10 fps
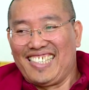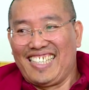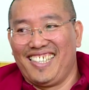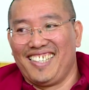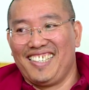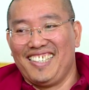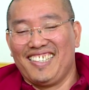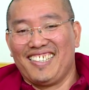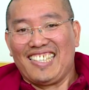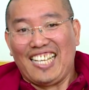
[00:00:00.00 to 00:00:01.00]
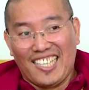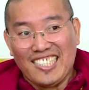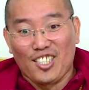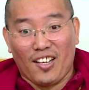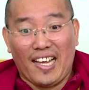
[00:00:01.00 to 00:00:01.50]
you know,
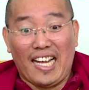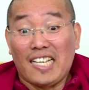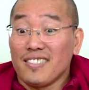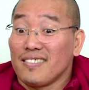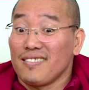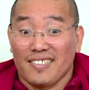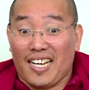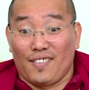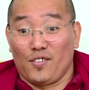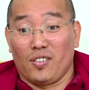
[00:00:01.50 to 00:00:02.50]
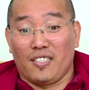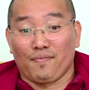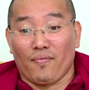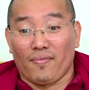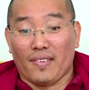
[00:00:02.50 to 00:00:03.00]
like that, and you can't avoid
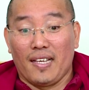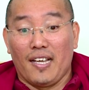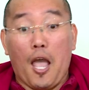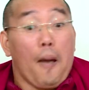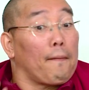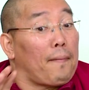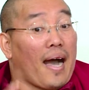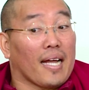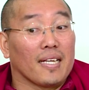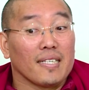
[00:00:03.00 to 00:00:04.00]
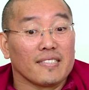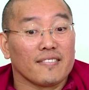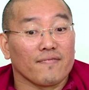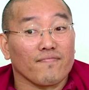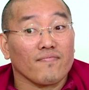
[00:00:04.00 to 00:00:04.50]
it. But,
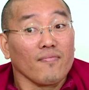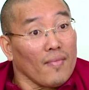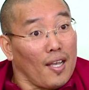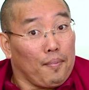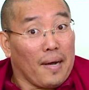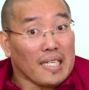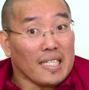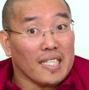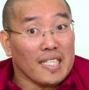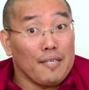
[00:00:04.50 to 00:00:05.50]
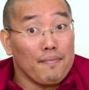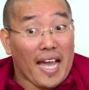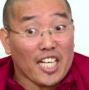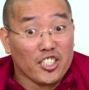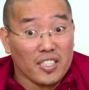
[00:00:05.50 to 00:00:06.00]
but
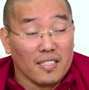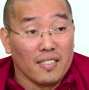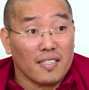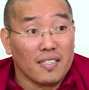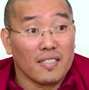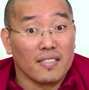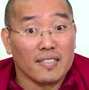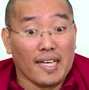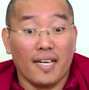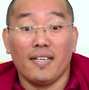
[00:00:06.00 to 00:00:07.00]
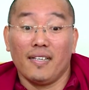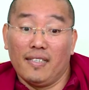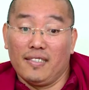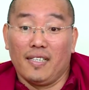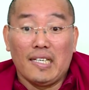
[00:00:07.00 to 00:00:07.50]
imagine that
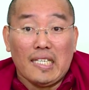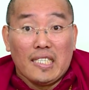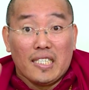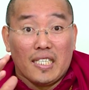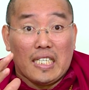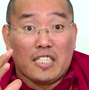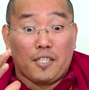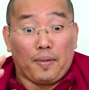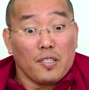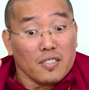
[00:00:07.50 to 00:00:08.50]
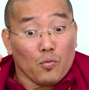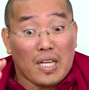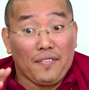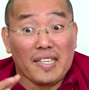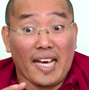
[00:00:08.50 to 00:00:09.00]
the person,
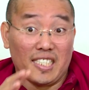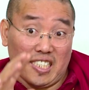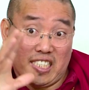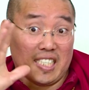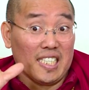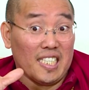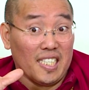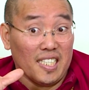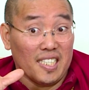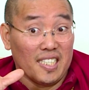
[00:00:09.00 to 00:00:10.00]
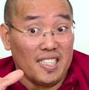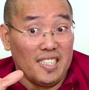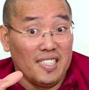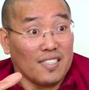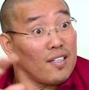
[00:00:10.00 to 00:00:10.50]
whatever they see,
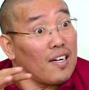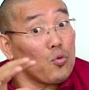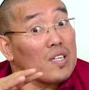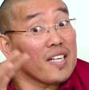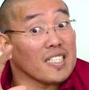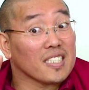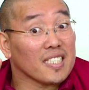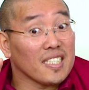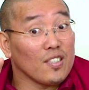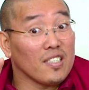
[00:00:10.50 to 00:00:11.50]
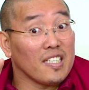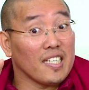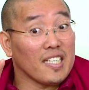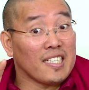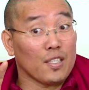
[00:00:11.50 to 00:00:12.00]
uh, whatever they see,
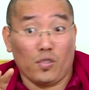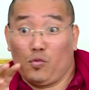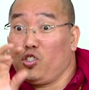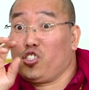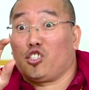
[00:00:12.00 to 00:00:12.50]
in other words, what